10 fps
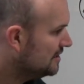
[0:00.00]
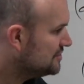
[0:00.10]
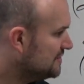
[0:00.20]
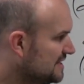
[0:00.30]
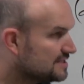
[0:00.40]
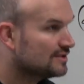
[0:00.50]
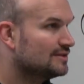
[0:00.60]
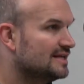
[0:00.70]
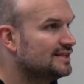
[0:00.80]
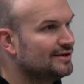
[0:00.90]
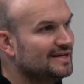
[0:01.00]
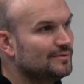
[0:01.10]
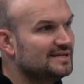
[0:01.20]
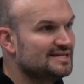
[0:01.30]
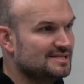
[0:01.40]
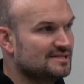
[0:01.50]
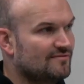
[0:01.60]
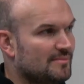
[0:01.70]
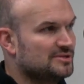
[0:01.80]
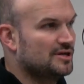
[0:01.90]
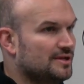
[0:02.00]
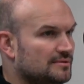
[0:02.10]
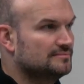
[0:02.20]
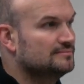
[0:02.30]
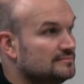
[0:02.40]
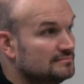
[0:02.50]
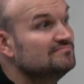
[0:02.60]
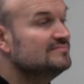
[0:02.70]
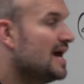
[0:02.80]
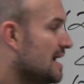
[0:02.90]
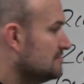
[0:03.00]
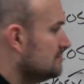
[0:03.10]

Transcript: do these look like they're equidistant from each other? Yeah.